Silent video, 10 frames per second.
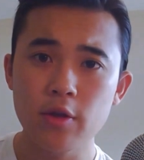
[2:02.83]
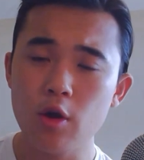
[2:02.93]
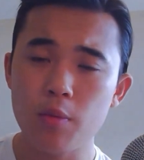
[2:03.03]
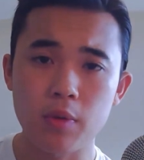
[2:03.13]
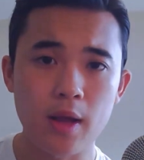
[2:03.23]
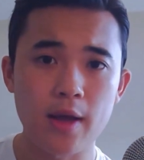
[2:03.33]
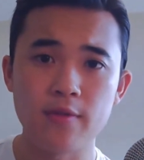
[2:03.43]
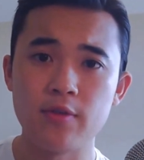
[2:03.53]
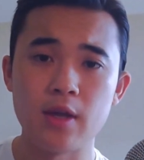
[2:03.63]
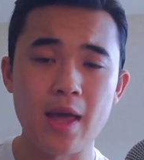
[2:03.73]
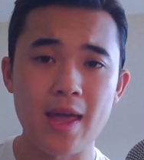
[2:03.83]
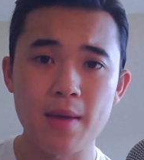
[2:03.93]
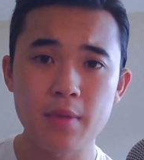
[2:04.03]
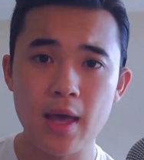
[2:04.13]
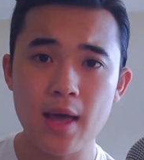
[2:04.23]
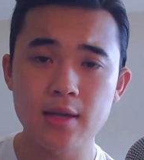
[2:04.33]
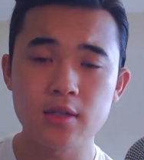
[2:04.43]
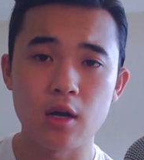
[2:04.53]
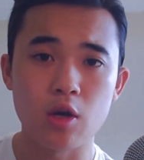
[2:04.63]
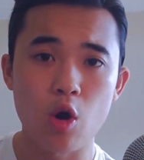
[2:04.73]
you're applying via AMCAS,
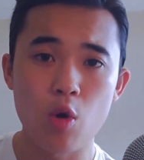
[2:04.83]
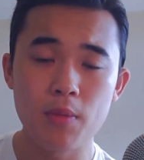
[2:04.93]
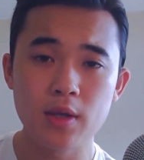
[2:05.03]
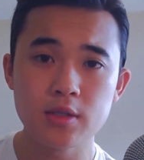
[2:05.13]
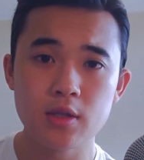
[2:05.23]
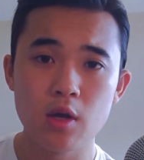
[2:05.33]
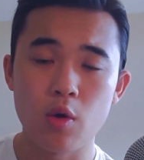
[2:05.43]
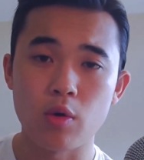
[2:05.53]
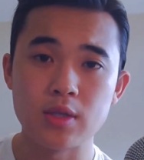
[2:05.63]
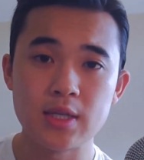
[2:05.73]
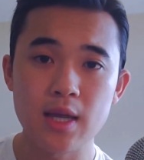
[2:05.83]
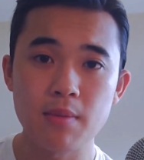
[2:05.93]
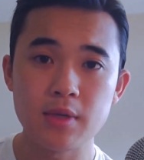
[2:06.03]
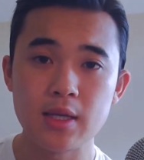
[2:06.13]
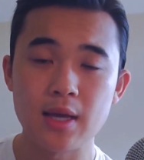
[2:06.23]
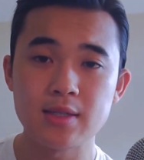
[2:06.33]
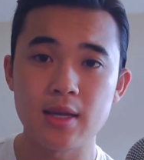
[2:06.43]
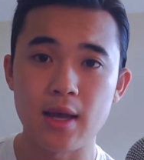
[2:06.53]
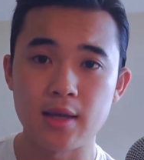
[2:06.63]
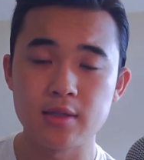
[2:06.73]
AACOMAS, or
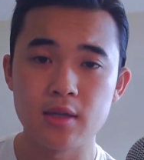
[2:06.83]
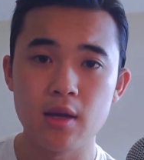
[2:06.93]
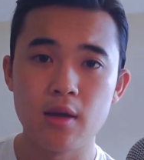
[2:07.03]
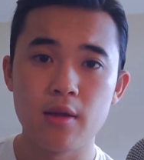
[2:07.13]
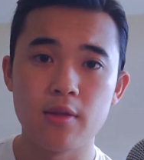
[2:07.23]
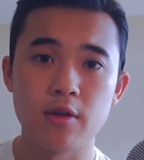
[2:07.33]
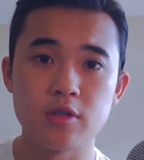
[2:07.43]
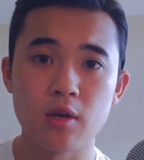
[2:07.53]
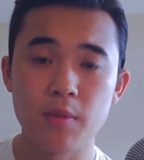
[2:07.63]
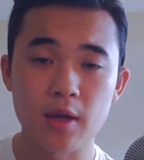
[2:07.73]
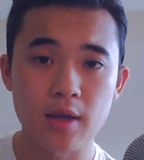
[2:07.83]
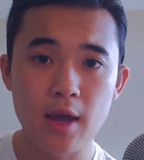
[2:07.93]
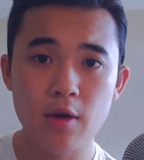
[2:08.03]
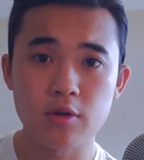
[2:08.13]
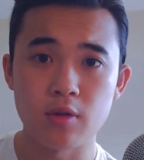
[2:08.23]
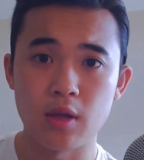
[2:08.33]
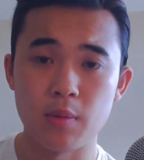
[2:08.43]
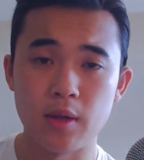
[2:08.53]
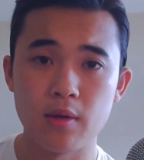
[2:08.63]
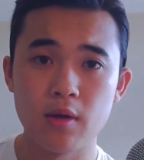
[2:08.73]
TMDSAS, there's going to be a character
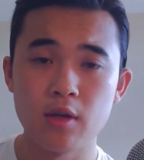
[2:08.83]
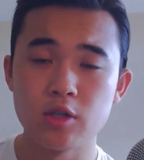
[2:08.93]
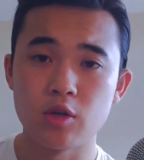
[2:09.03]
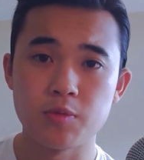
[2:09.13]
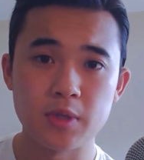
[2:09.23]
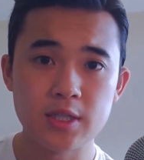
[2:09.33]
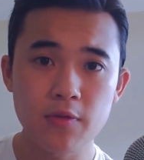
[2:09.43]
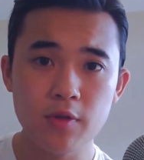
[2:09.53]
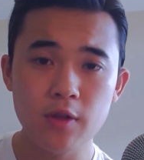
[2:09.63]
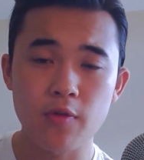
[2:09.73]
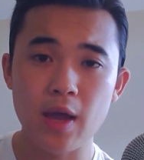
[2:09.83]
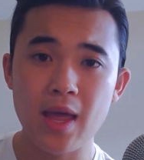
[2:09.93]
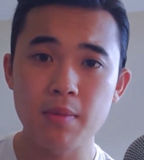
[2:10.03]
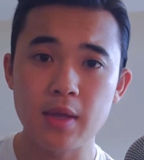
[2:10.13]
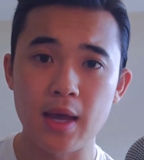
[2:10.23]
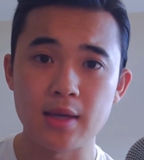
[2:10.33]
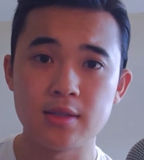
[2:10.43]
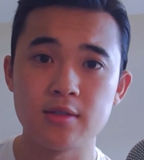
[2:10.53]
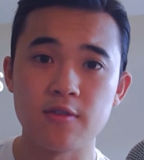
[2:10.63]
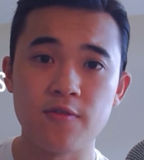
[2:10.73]
limit. So specifically for AMCAS,
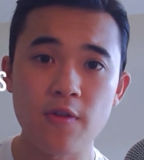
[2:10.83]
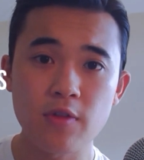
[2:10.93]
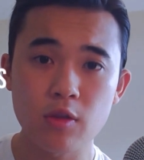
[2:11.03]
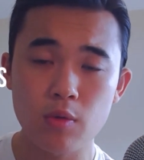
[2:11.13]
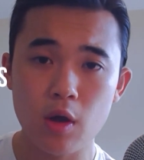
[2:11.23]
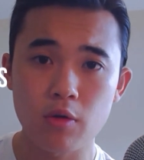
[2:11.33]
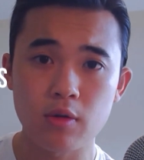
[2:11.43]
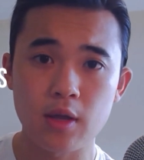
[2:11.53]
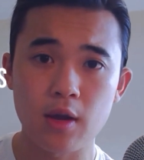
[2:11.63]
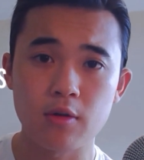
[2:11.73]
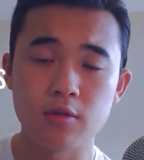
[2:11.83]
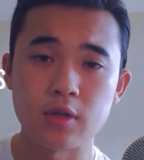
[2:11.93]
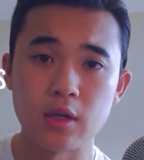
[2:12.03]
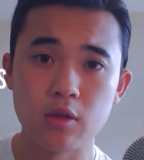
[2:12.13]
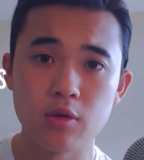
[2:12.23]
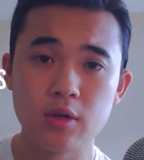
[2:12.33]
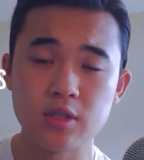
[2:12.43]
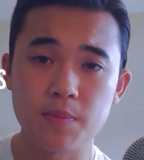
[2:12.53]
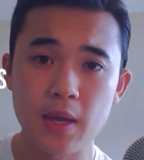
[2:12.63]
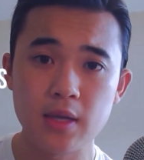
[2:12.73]
this is 5,300 characters including
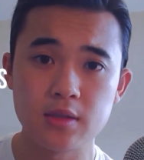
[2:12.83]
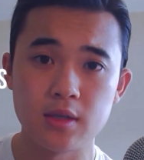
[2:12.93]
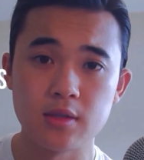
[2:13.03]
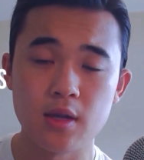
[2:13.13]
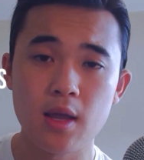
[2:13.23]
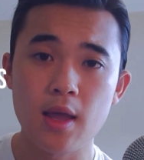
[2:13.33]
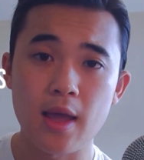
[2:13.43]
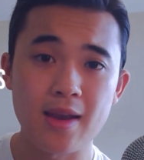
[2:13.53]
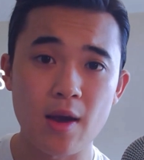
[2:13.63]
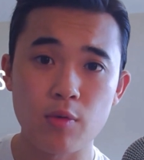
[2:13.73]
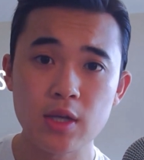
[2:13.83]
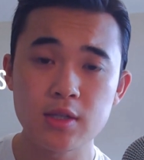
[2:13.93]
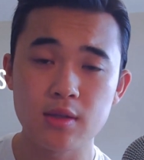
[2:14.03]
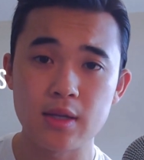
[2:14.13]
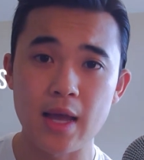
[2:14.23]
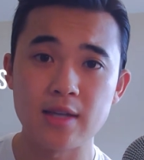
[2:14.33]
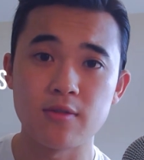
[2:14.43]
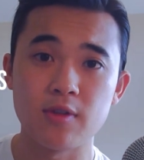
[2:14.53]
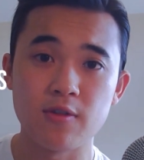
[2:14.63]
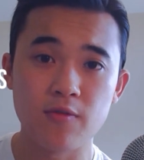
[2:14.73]
spaces, and now recently, as of
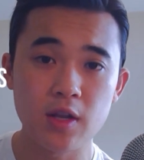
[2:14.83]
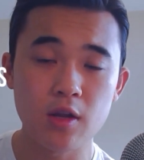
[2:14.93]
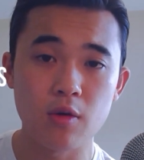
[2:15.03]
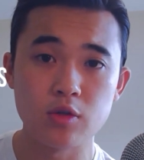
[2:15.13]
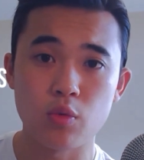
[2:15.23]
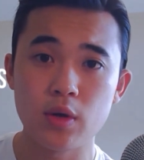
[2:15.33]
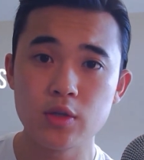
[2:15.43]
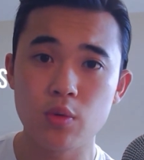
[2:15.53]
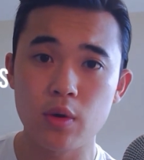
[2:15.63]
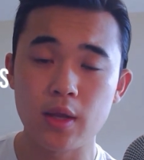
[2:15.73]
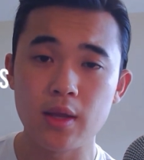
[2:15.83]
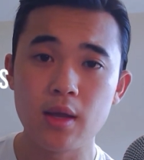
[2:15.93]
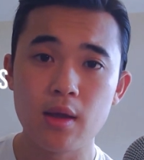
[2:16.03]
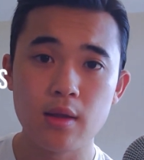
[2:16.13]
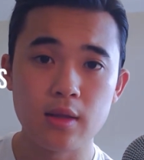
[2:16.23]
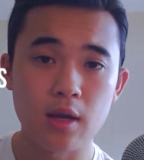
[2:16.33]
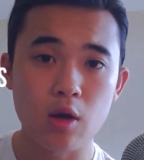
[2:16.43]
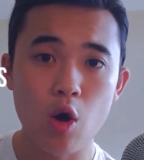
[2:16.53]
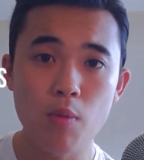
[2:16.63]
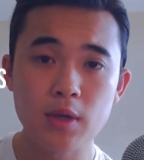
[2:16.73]
this video in 2020, the
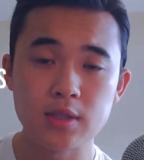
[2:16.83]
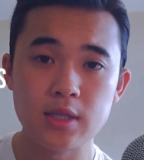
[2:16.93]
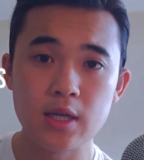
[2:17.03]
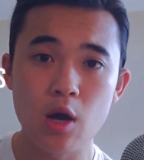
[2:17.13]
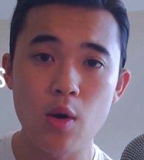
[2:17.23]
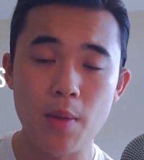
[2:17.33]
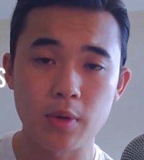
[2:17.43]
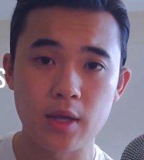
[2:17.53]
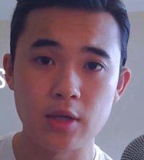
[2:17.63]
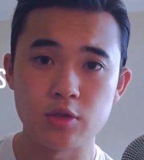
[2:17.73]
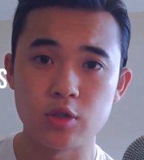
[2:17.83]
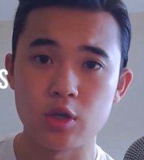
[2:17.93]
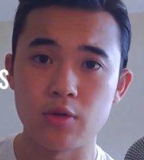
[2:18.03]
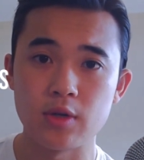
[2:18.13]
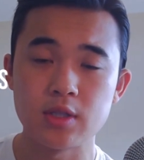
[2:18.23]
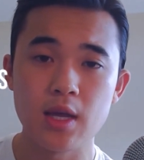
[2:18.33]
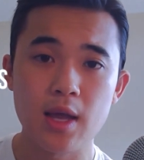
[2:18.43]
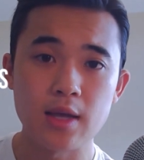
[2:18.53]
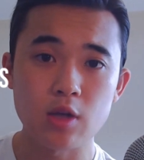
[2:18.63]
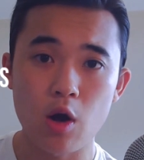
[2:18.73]
AACOMAS DO application service
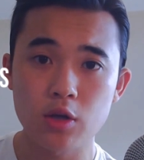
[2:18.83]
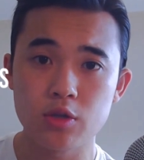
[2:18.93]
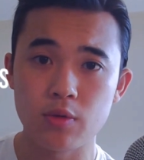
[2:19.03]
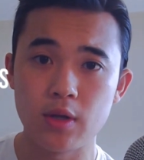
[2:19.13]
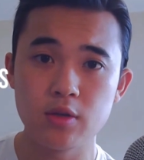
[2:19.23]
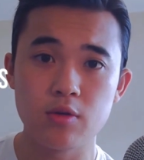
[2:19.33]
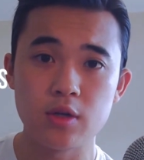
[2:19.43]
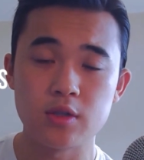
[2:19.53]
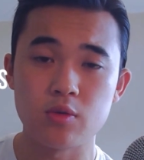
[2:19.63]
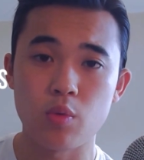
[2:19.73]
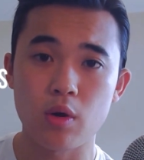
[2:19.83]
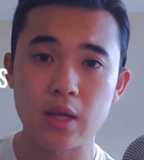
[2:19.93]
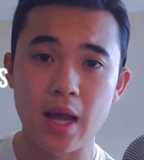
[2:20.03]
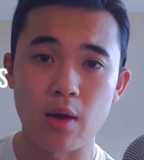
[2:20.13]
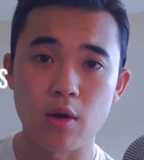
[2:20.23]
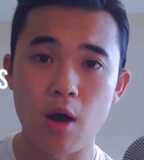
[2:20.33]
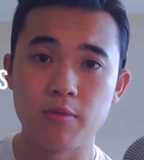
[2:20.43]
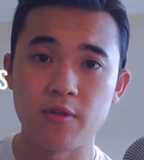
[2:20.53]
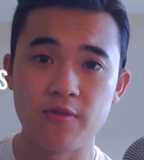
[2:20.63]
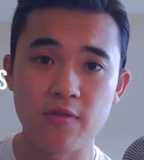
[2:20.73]
has also increased its word count up
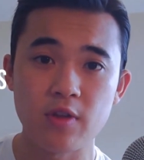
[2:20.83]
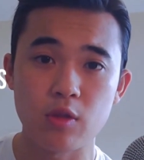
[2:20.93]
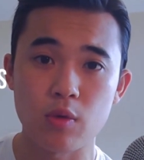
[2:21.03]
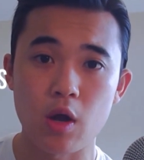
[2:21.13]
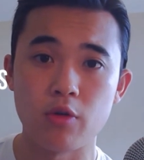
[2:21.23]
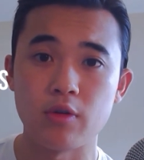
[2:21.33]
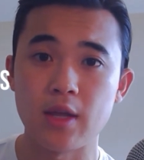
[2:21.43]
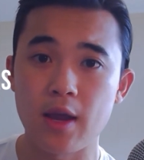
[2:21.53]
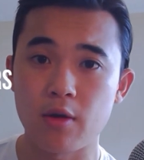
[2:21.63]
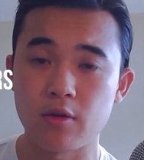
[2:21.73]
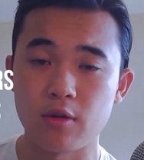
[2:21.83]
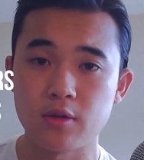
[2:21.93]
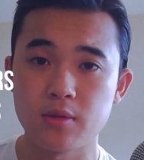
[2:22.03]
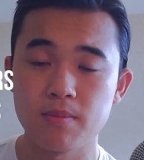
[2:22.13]
to 5,300 characters.